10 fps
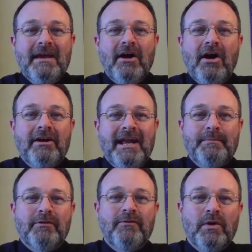On
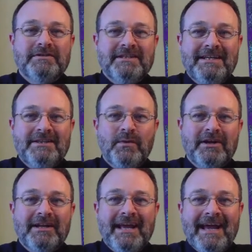April 14th, we're
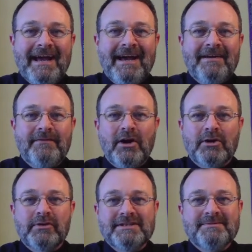going to have our
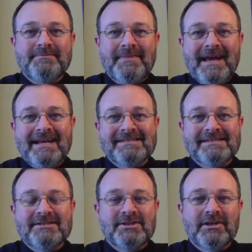Chrism Mass
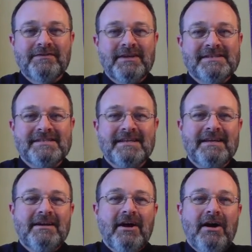service
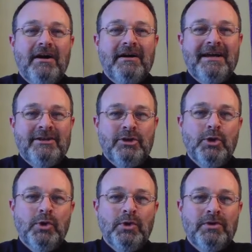at
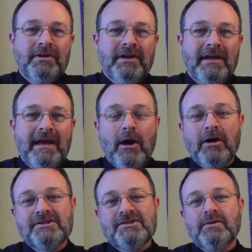noon.
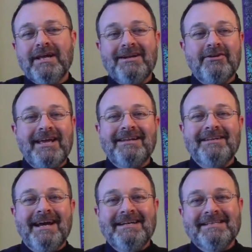Also, later that
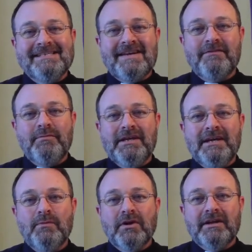night at 7
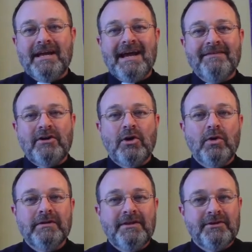p.m., we're going to have our
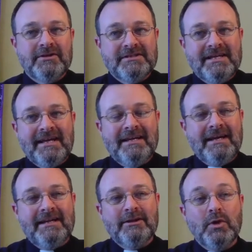Holy Thursday
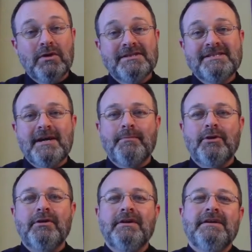and Lord's Supper.